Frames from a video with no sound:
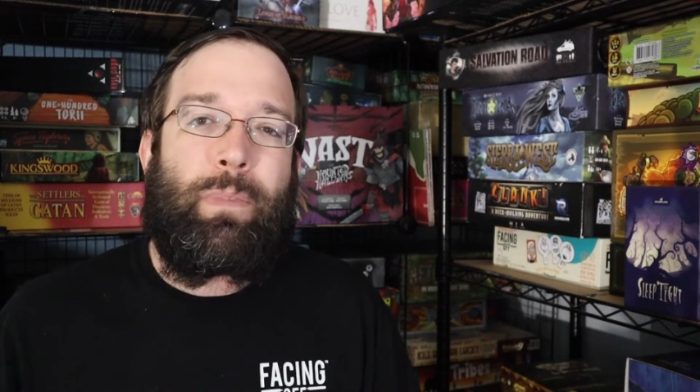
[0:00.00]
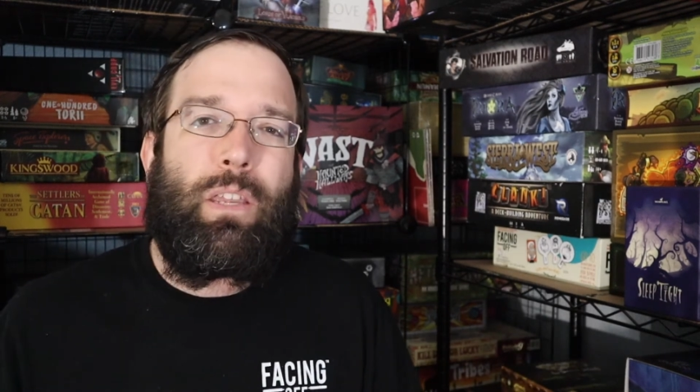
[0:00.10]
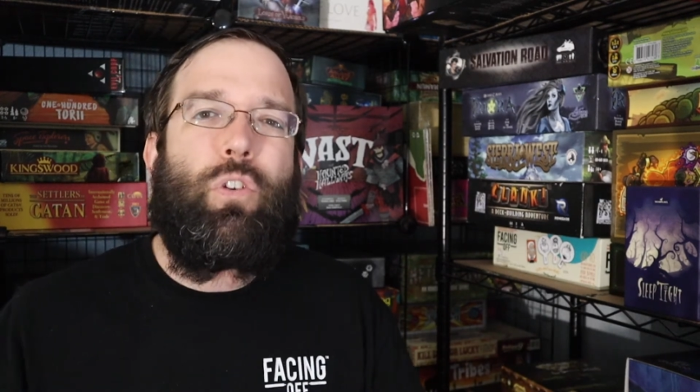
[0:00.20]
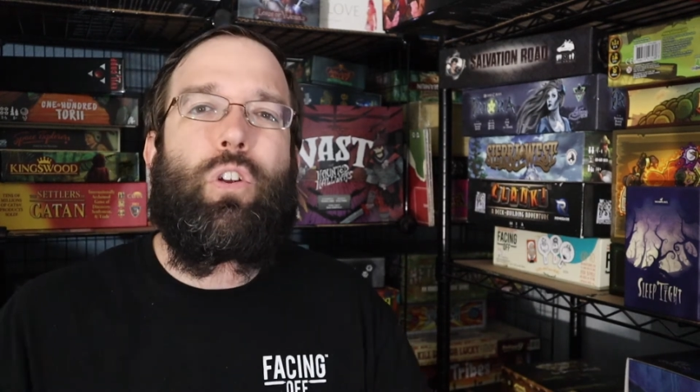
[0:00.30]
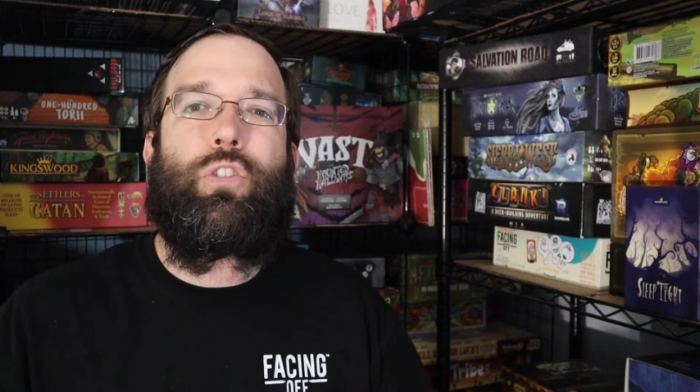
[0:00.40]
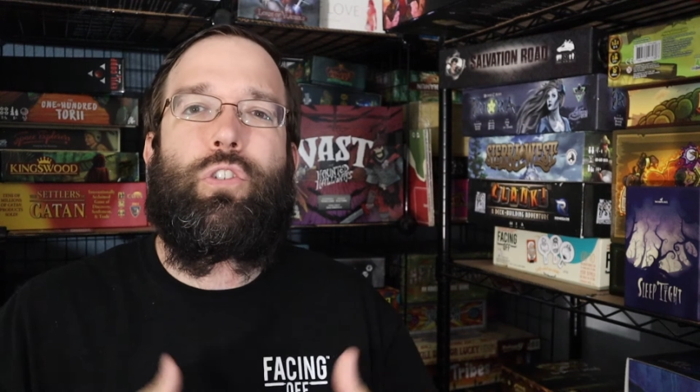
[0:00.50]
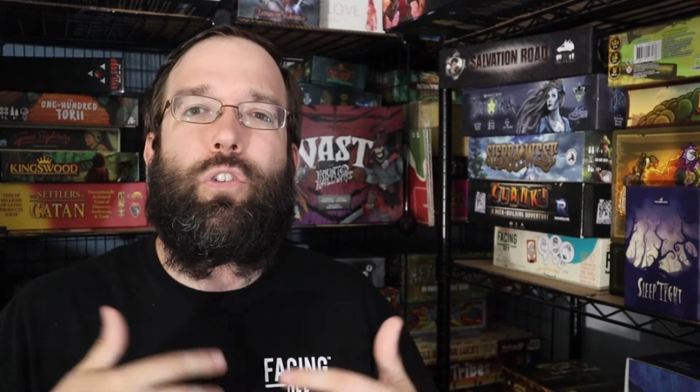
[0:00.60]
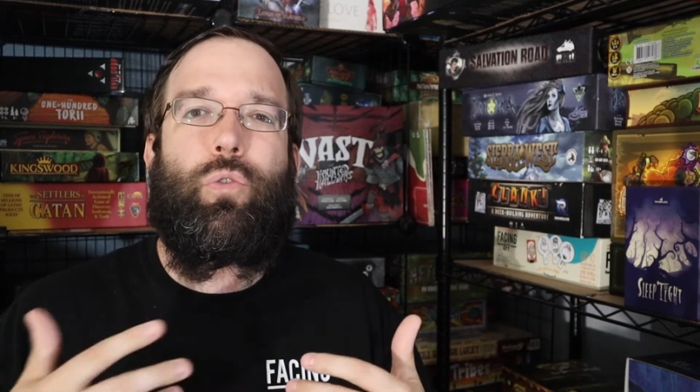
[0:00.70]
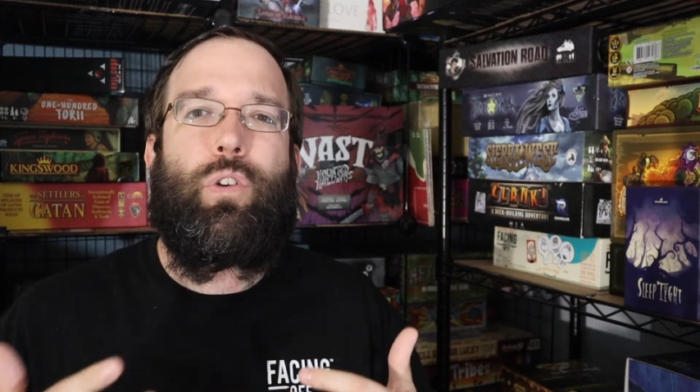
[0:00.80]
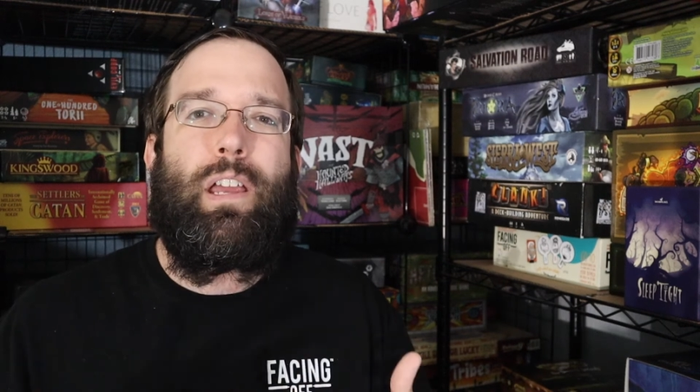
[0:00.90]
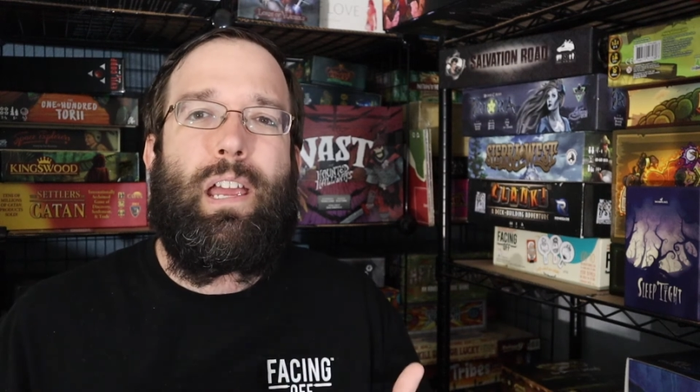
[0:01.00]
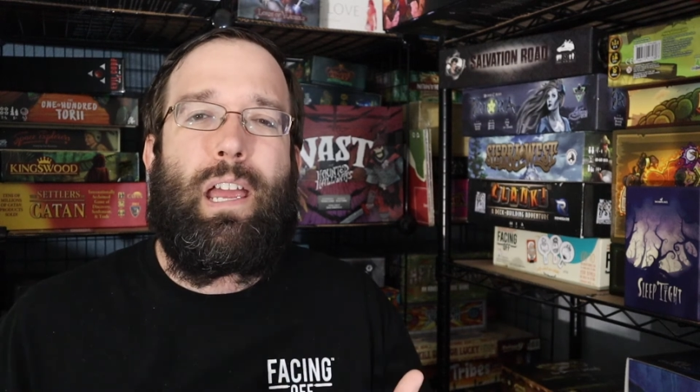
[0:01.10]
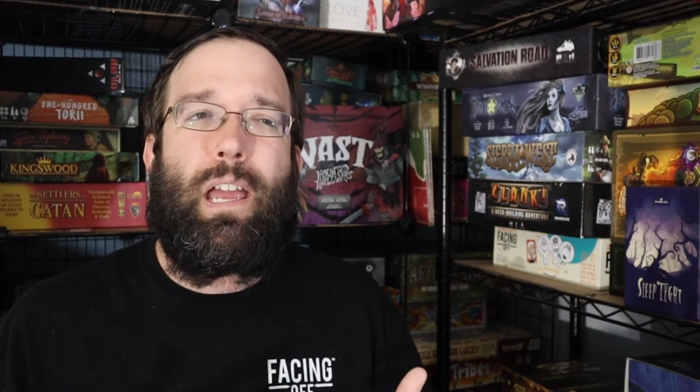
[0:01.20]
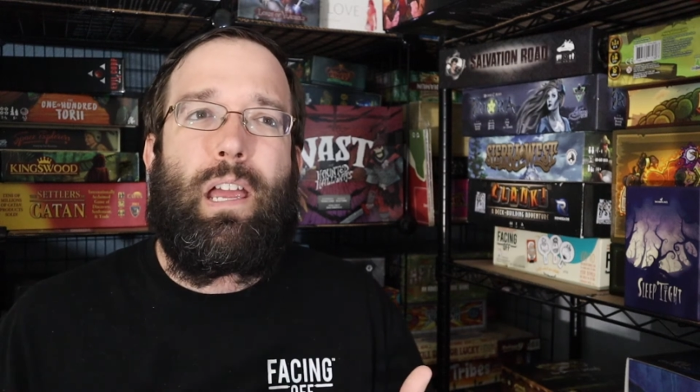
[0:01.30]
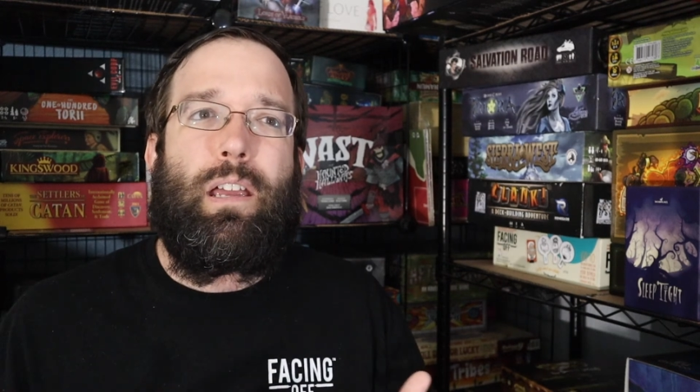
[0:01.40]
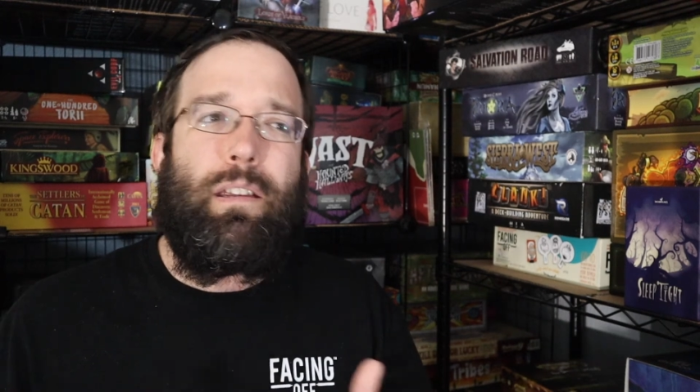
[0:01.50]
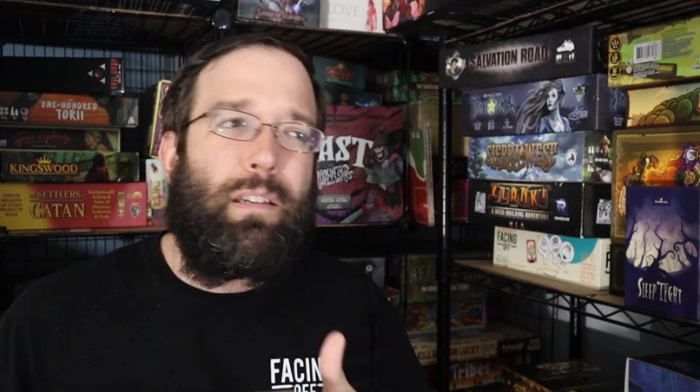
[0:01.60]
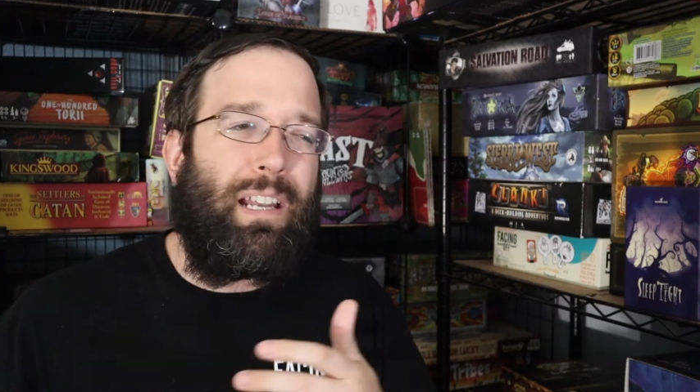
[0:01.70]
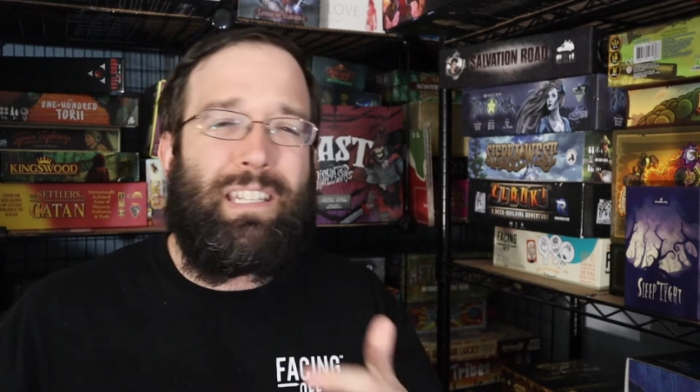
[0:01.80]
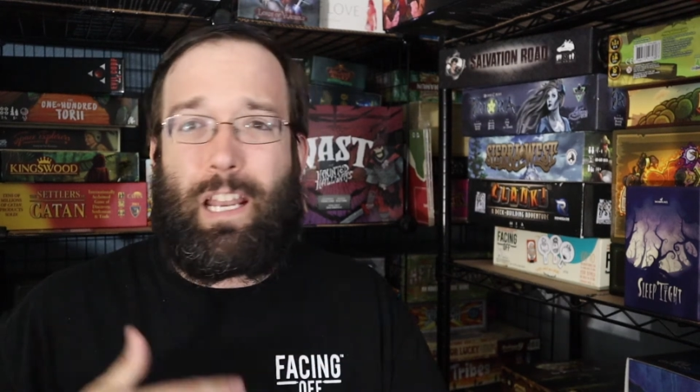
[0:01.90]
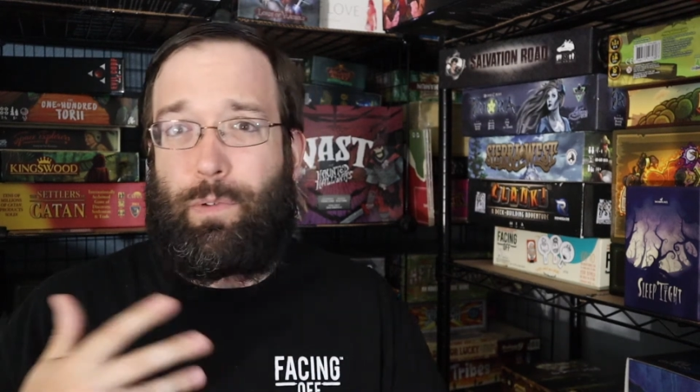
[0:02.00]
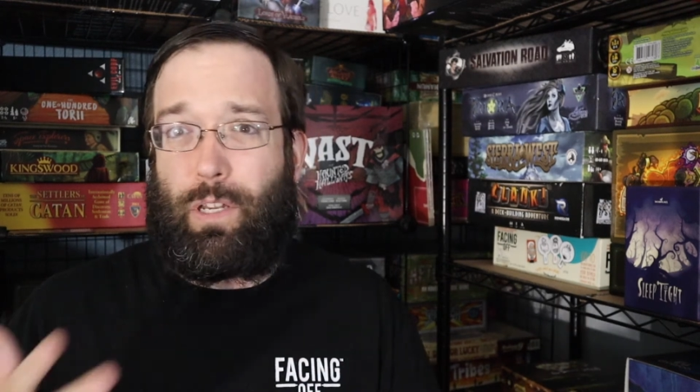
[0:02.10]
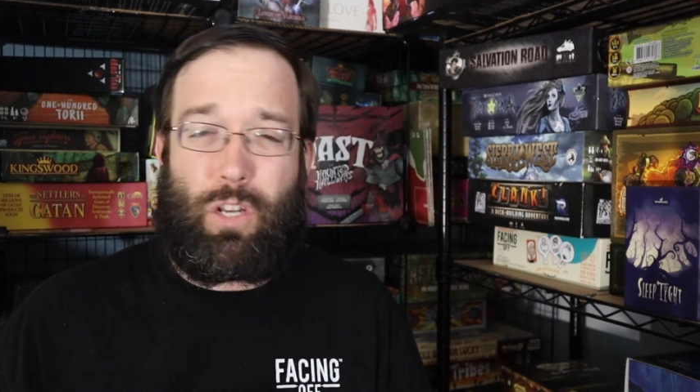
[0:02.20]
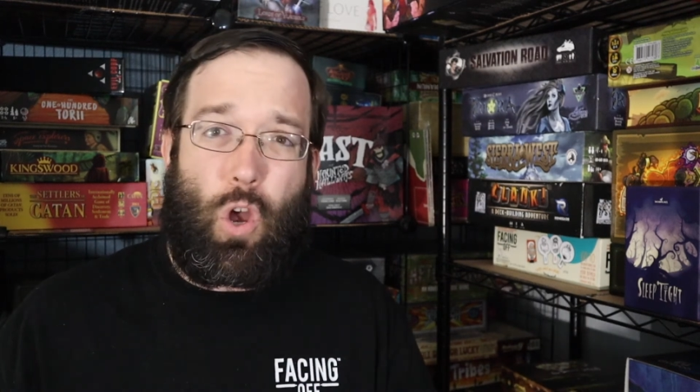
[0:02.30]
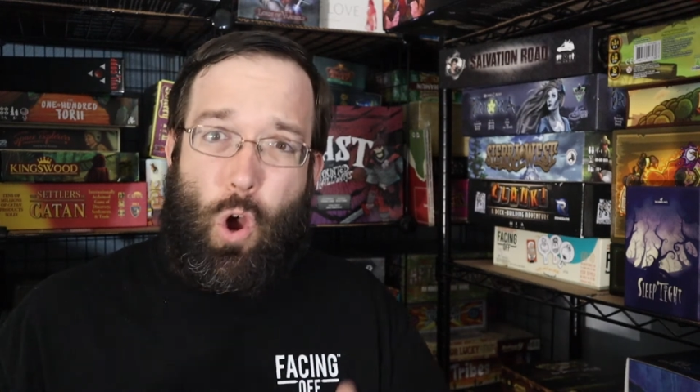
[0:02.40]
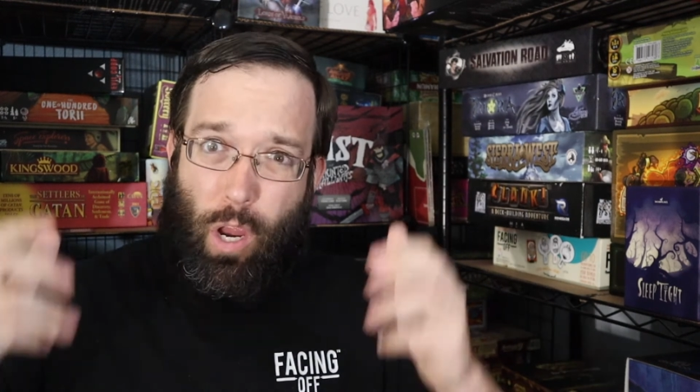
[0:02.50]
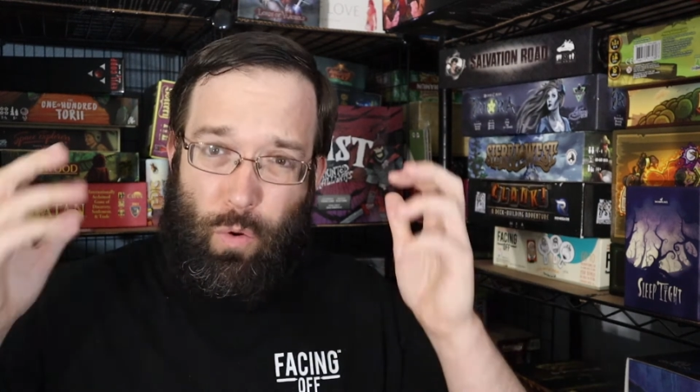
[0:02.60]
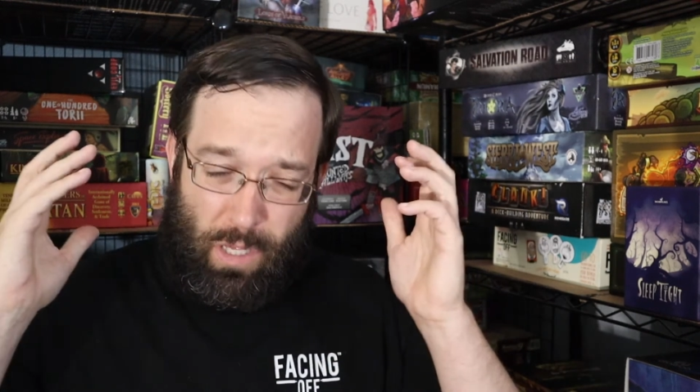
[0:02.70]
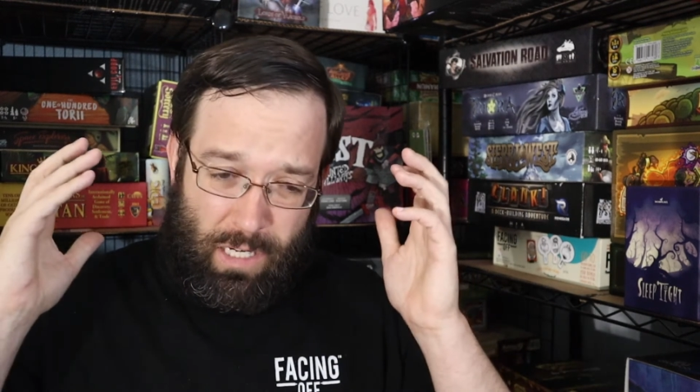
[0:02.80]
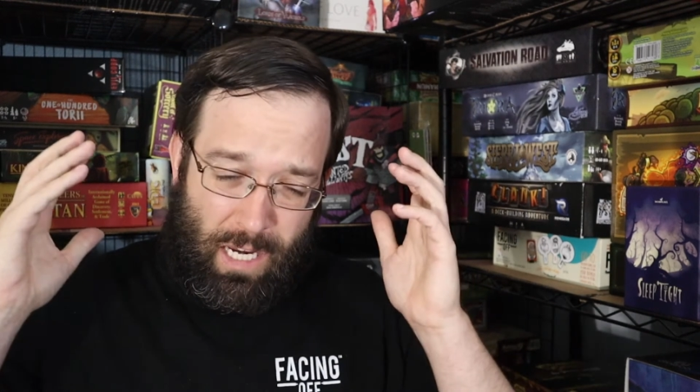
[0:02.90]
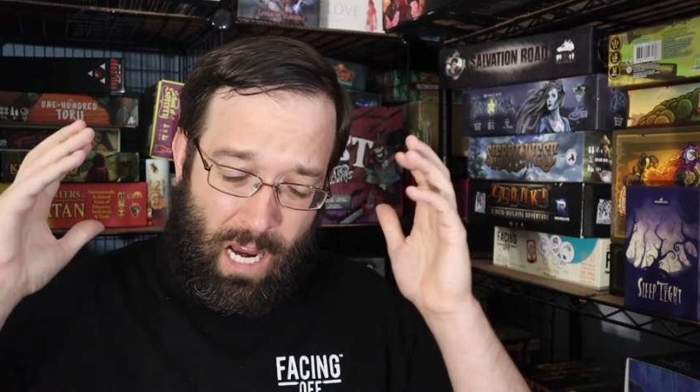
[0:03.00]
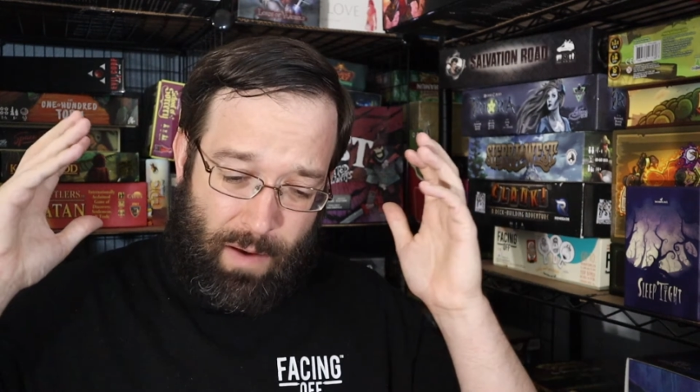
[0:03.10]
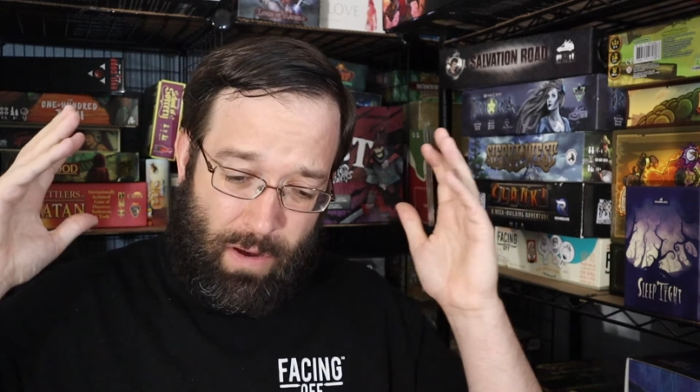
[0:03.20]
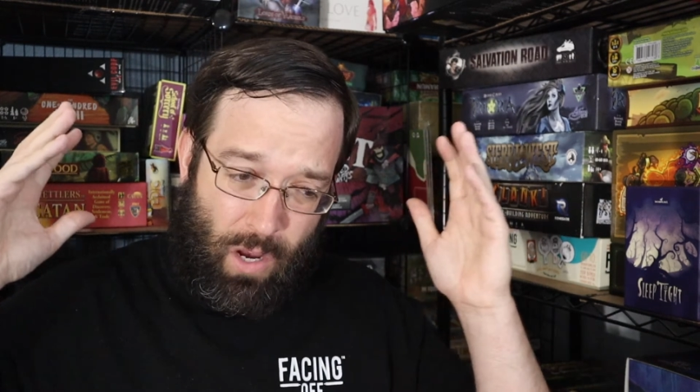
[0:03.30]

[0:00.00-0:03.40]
You can also kind of set up so no, okay, with this game,